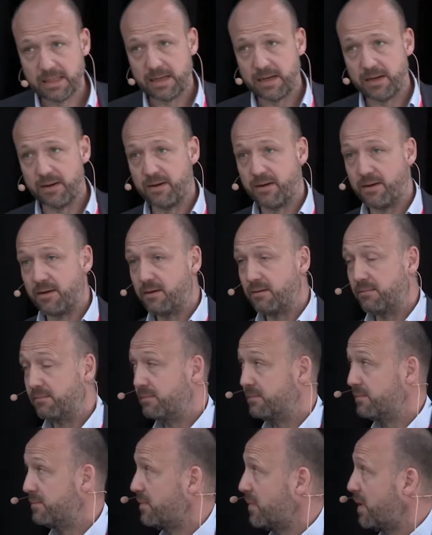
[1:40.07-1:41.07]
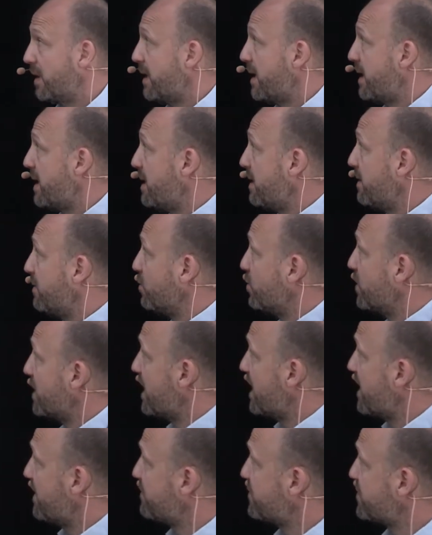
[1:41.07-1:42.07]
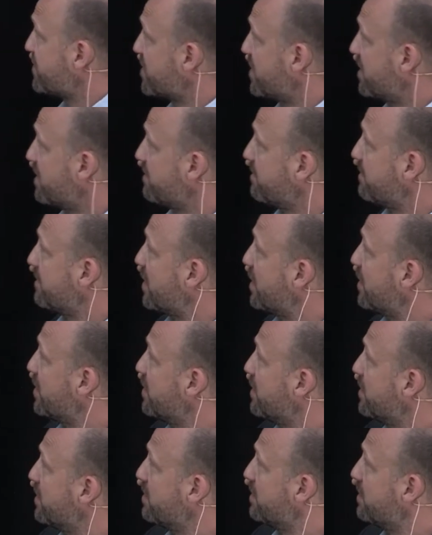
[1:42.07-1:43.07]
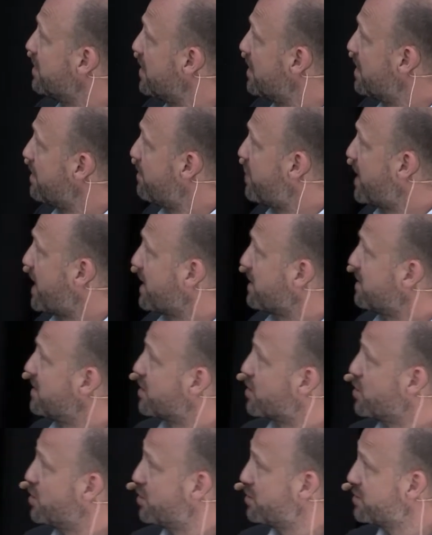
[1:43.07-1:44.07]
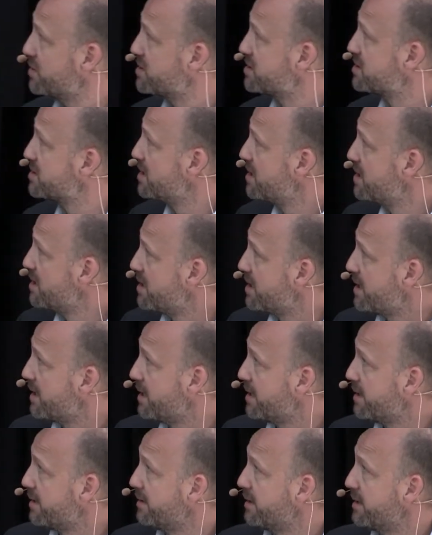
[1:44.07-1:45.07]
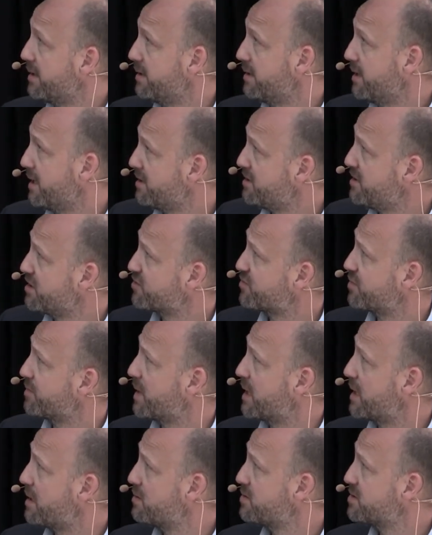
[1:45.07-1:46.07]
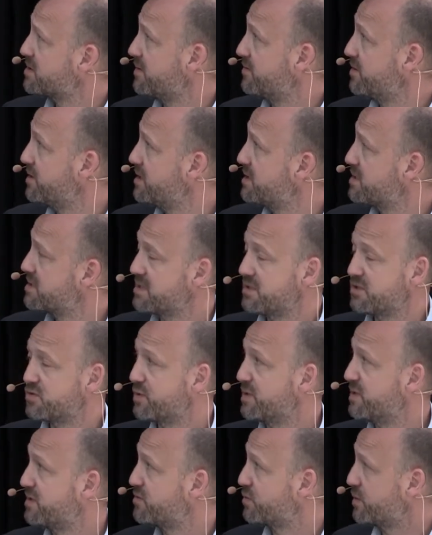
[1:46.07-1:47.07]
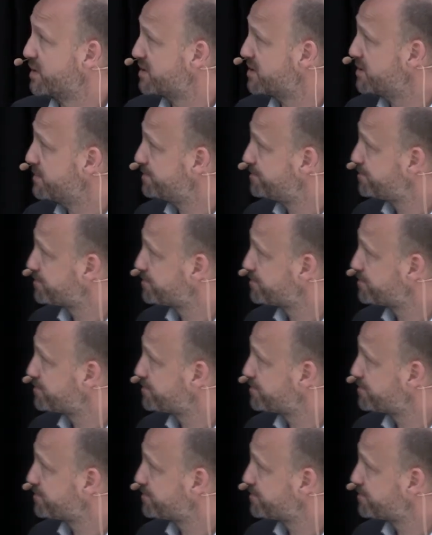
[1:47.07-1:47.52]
And we have some partly goals, and in 8 years from now, 7 years in 2020,